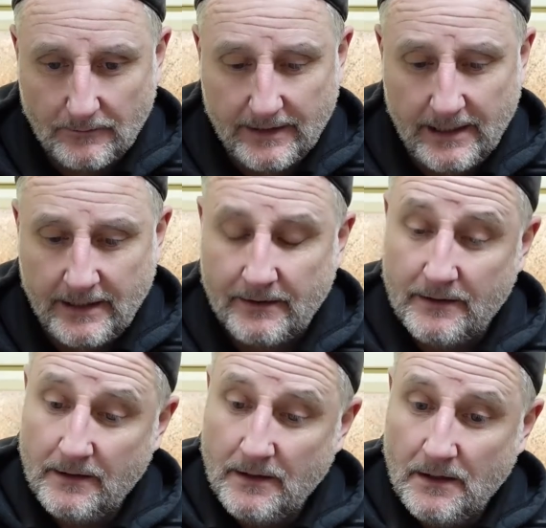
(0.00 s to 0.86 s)
yeah.
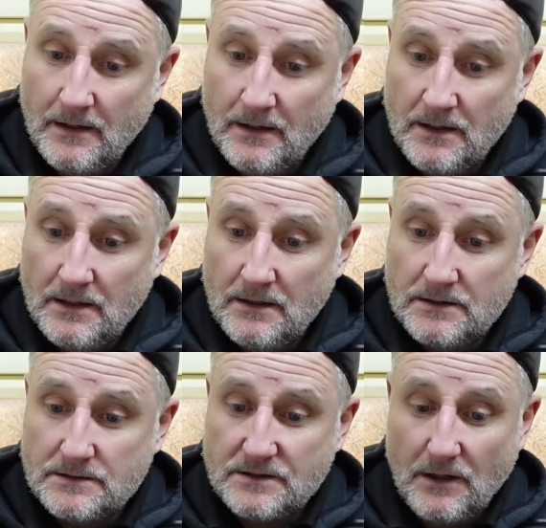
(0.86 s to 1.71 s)

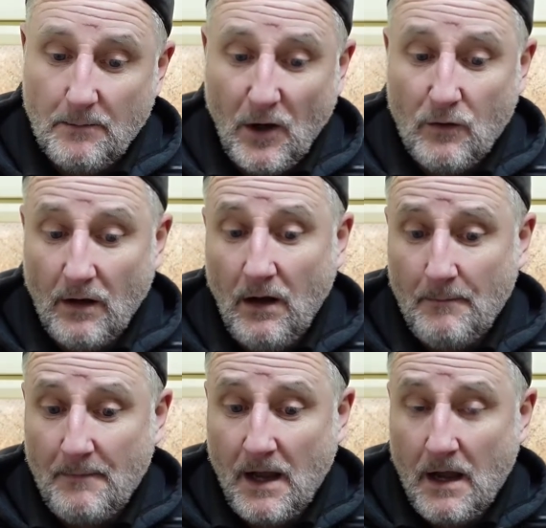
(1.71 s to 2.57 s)
So I'm
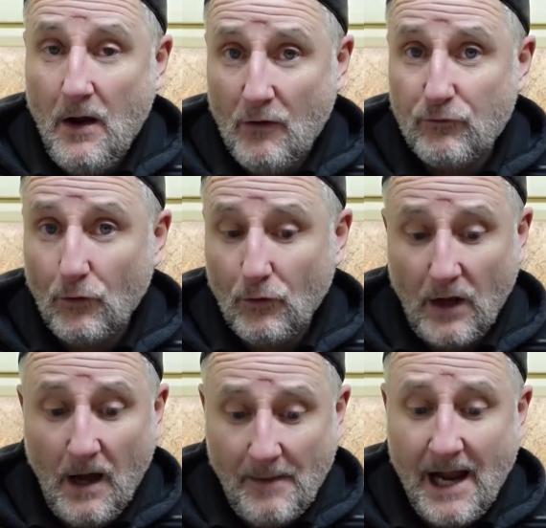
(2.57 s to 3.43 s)
overall,
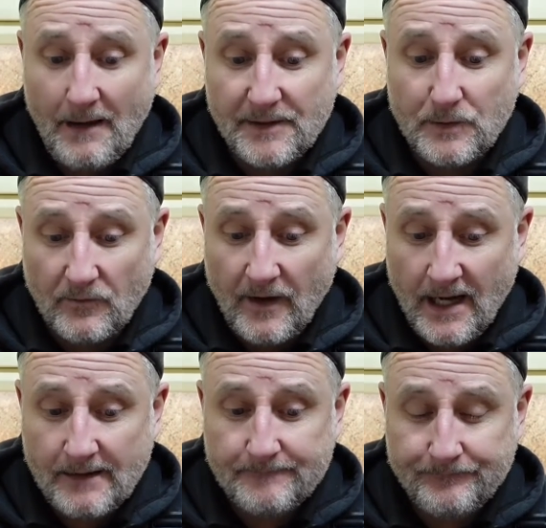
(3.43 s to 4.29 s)
I'm happy with
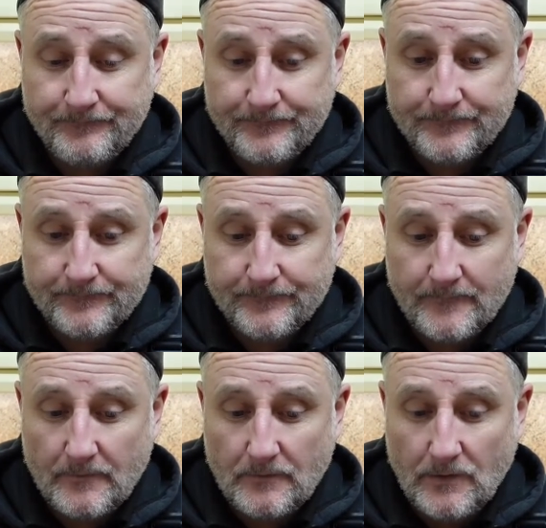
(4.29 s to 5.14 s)
that.
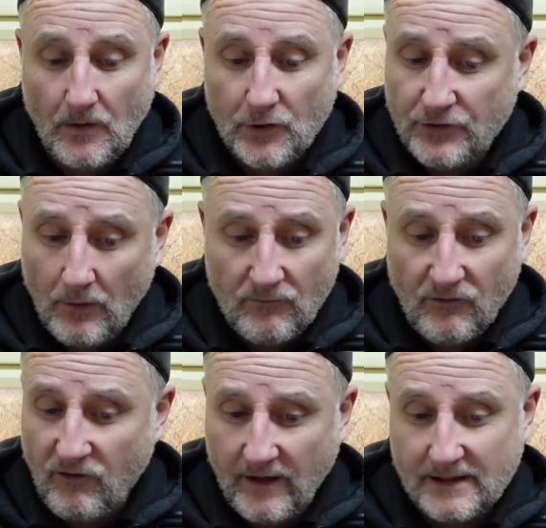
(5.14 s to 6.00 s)
I don't
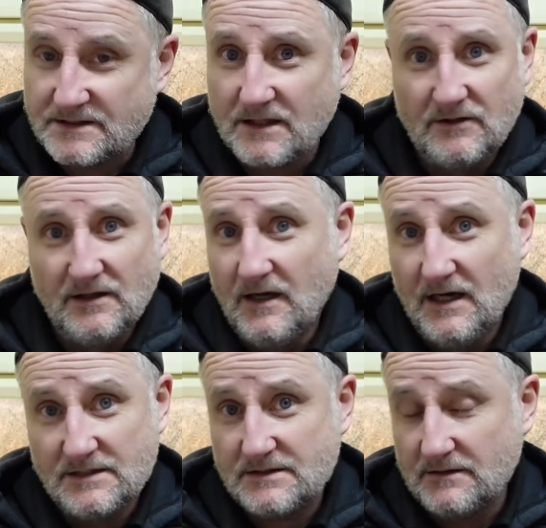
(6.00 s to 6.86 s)
think it's going to
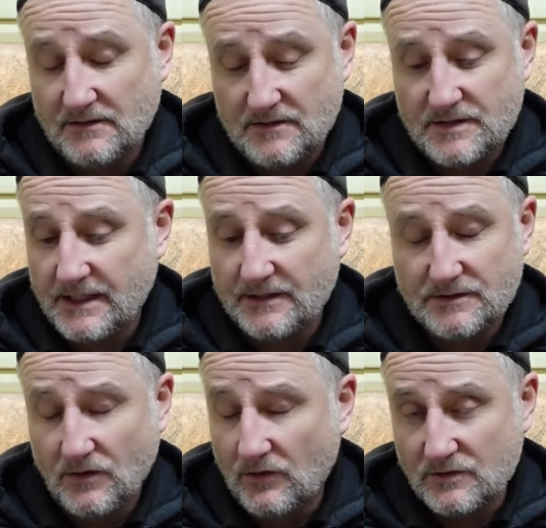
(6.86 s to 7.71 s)
last, like I said,
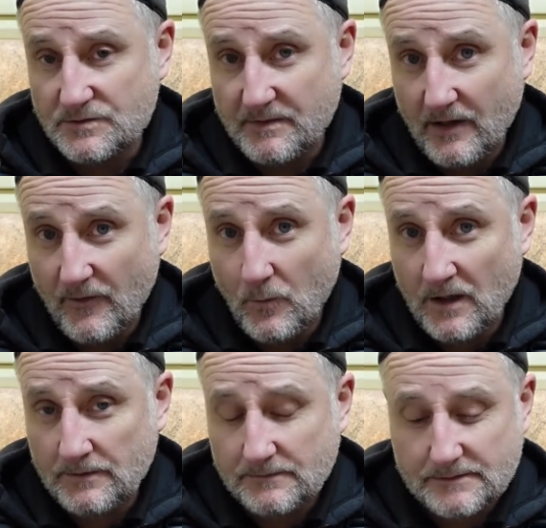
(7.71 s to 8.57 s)
as long as my other
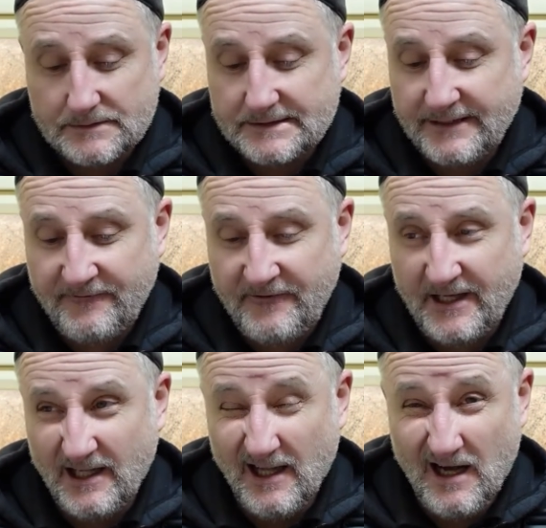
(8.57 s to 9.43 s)
one. If
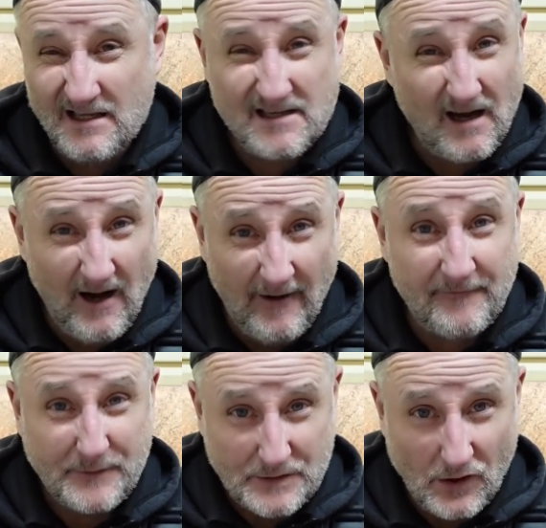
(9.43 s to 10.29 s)
it lasts
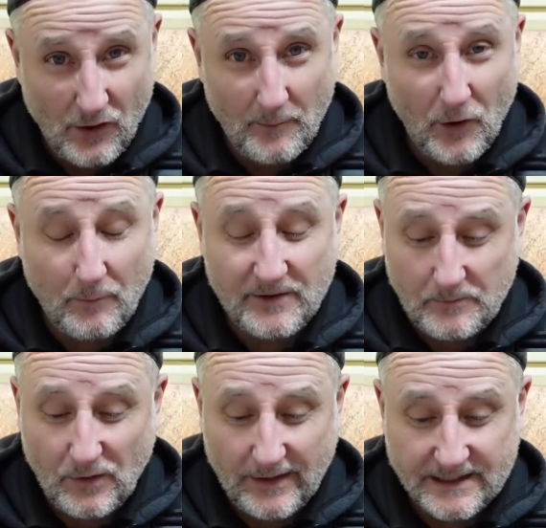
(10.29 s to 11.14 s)
half the time, I'll be
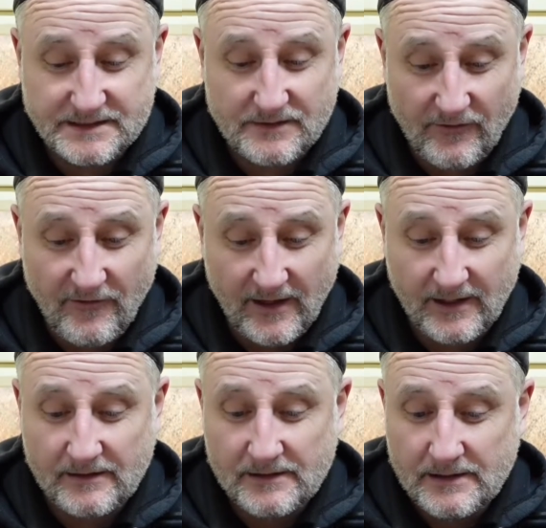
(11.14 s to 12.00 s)
pleased, I
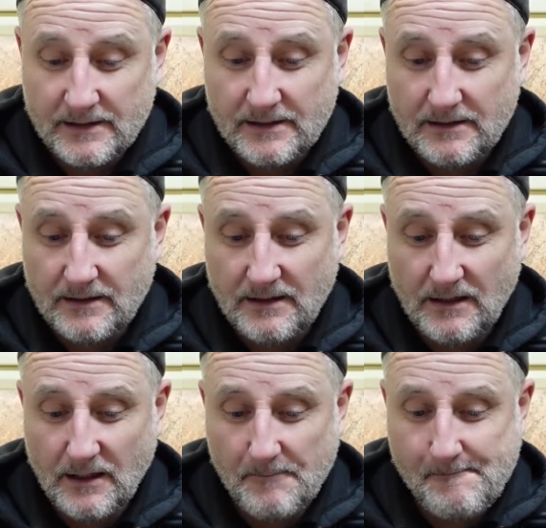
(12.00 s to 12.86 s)
think.
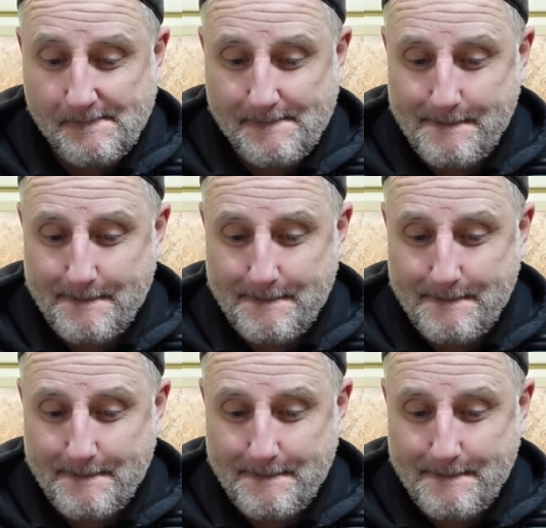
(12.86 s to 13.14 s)
The